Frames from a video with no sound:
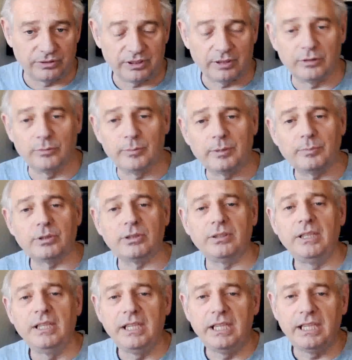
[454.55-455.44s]
And
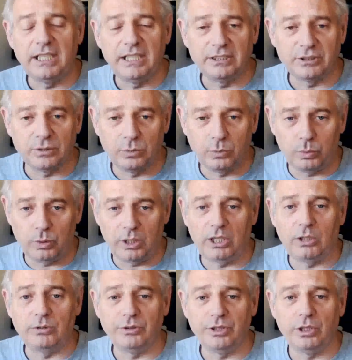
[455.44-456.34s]
remember, he's a
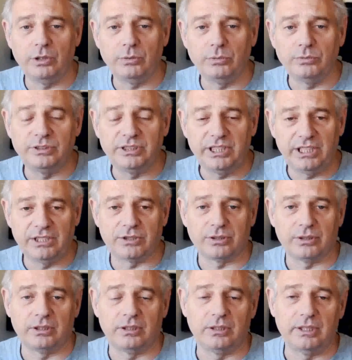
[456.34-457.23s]
well-known teacher,